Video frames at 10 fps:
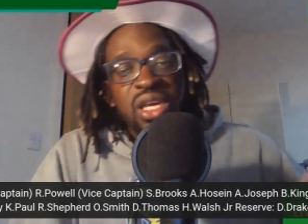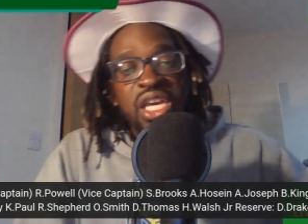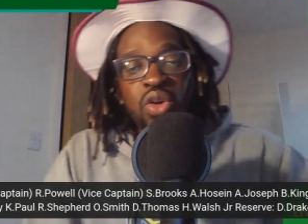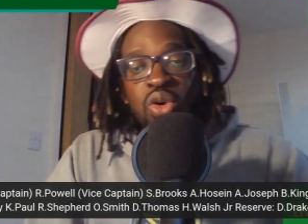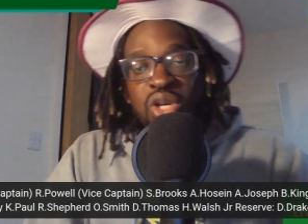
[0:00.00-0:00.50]

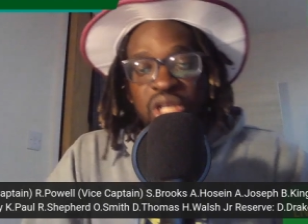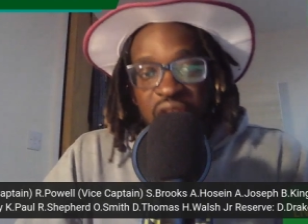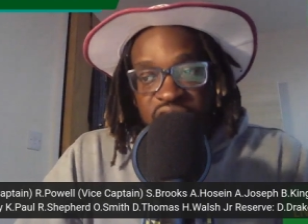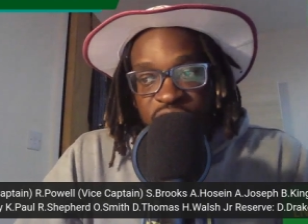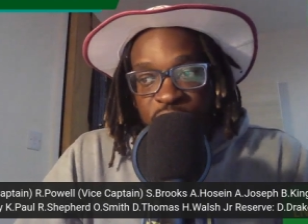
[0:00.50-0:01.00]
He
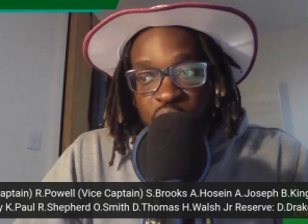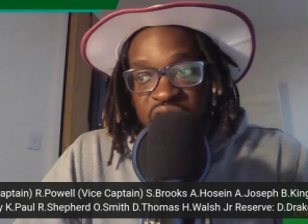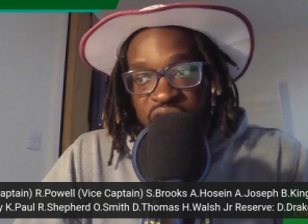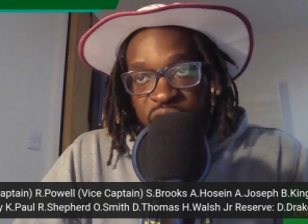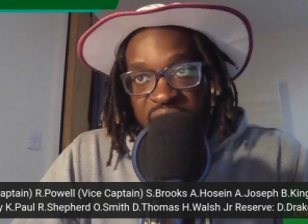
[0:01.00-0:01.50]
organized through
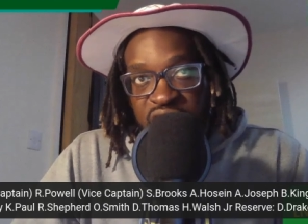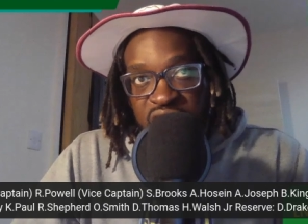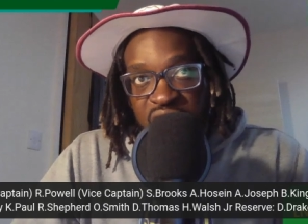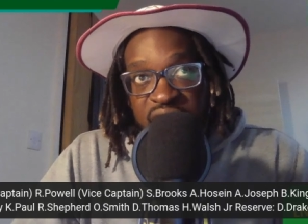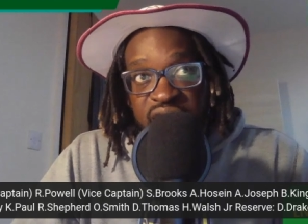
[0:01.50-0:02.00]
his
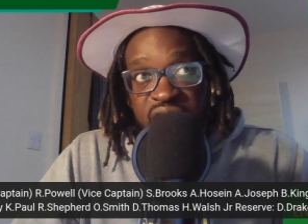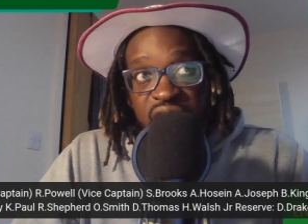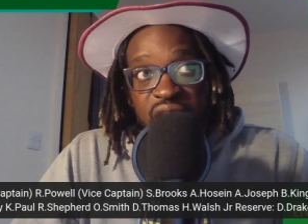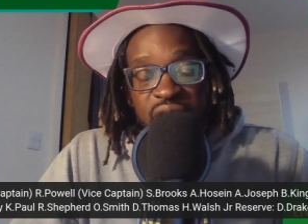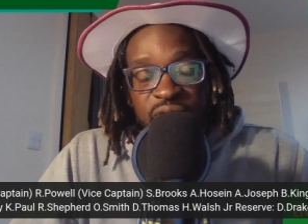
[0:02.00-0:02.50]
franchise
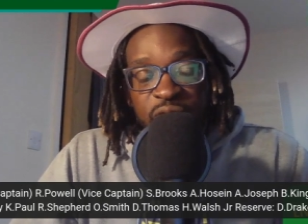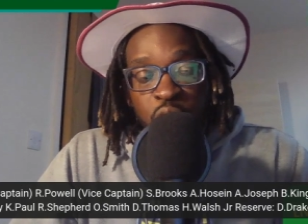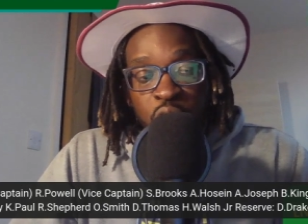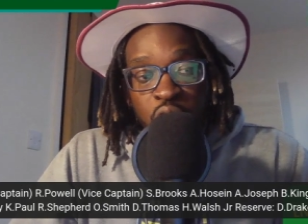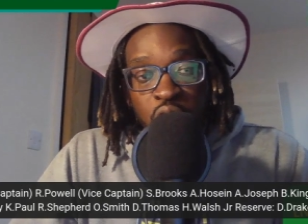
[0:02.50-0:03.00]

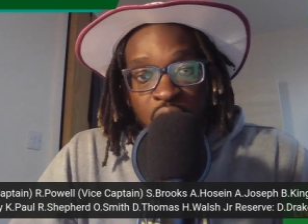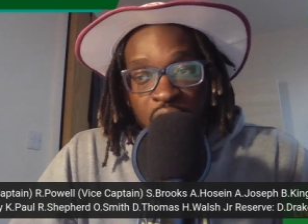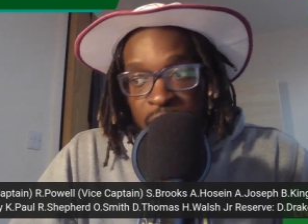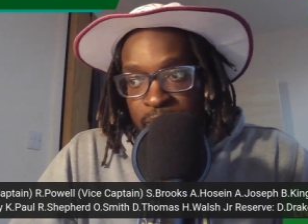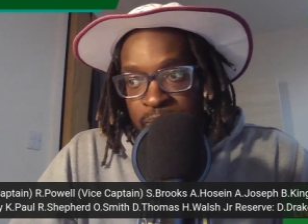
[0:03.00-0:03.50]
for
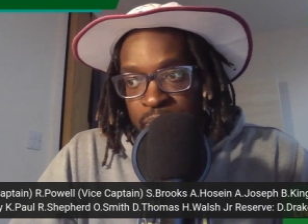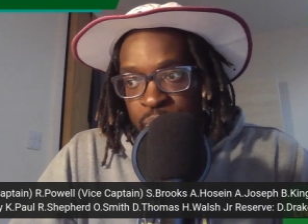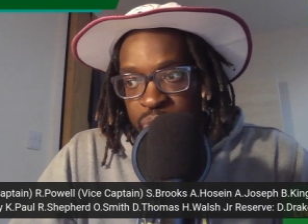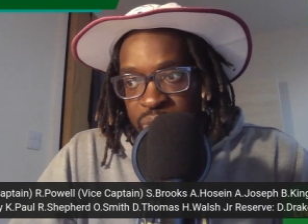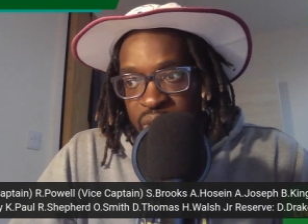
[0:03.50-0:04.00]
um,
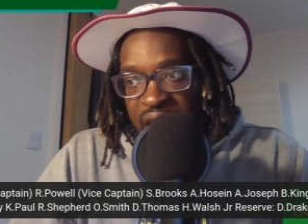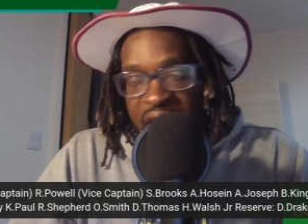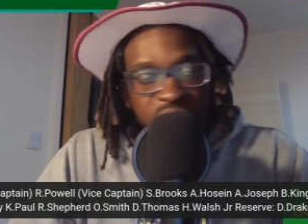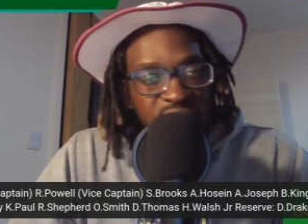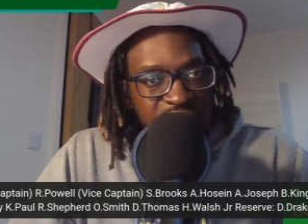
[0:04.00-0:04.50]

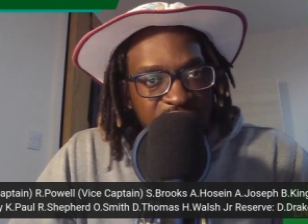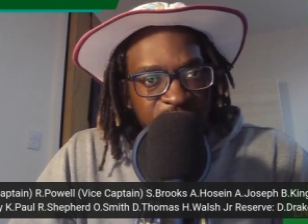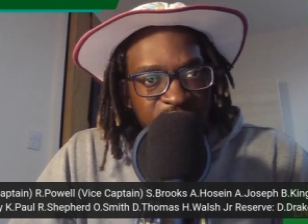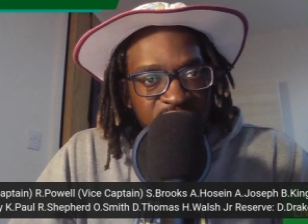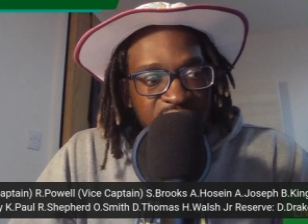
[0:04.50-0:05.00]
Evans to take a
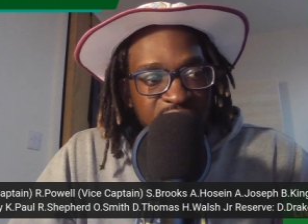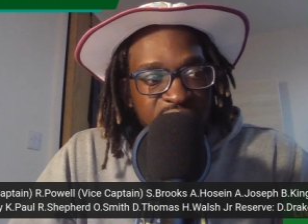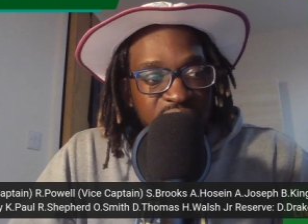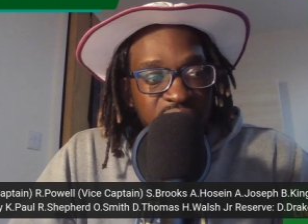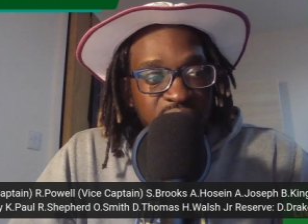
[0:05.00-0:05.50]
fitness test.